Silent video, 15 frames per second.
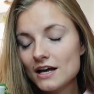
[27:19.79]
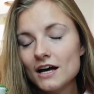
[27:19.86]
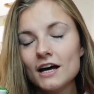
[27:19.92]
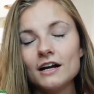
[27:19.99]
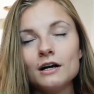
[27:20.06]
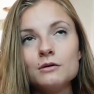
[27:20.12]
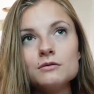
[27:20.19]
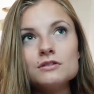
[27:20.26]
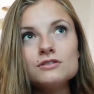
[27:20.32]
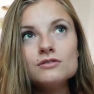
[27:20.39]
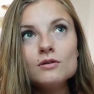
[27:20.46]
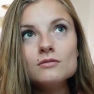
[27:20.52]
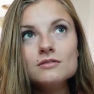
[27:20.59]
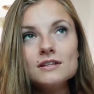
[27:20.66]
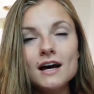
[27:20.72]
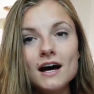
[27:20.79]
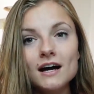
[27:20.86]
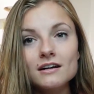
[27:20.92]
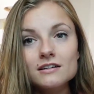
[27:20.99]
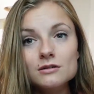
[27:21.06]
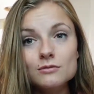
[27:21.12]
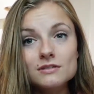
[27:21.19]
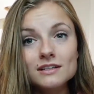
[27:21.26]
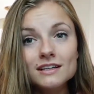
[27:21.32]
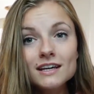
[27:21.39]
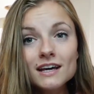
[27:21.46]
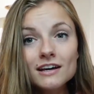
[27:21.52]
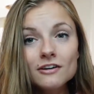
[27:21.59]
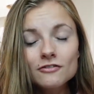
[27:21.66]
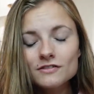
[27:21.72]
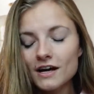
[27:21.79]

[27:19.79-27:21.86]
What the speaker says: And I was so sad because it was a gift.